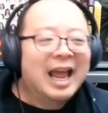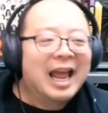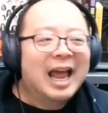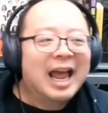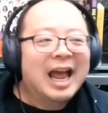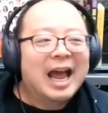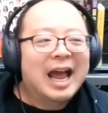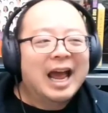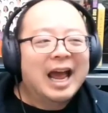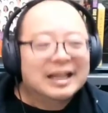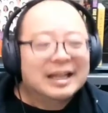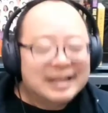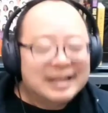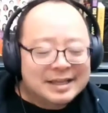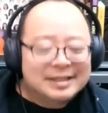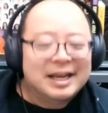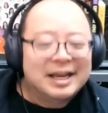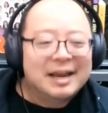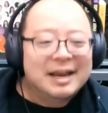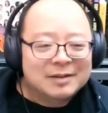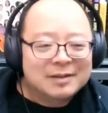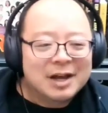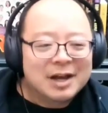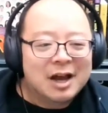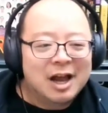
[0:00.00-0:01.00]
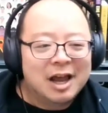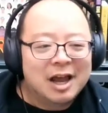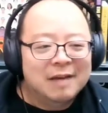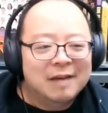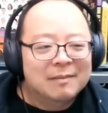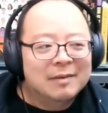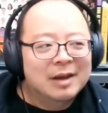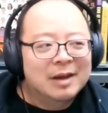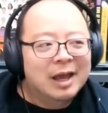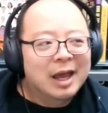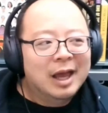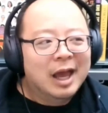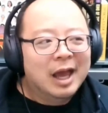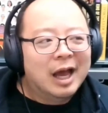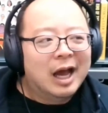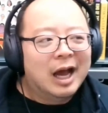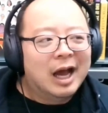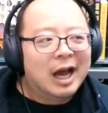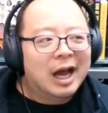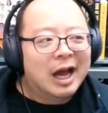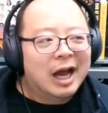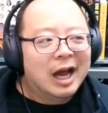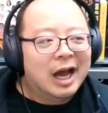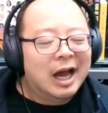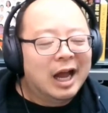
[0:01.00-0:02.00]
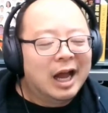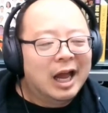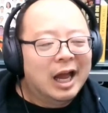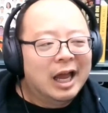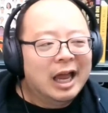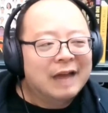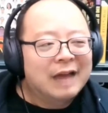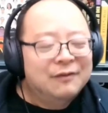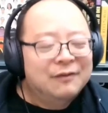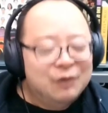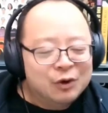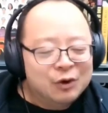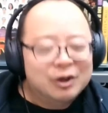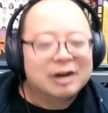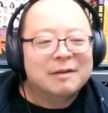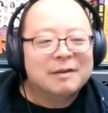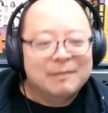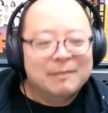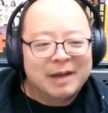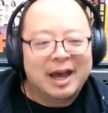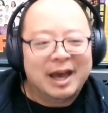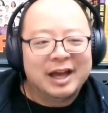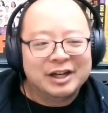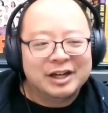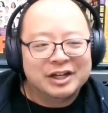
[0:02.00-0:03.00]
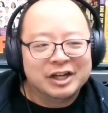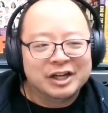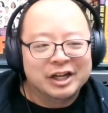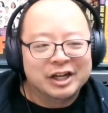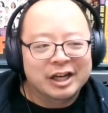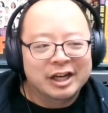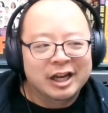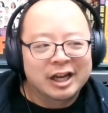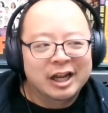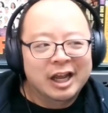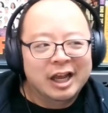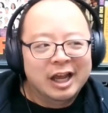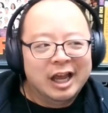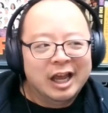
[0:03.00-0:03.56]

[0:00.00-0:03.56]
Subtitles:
at the same time, if you can imagine,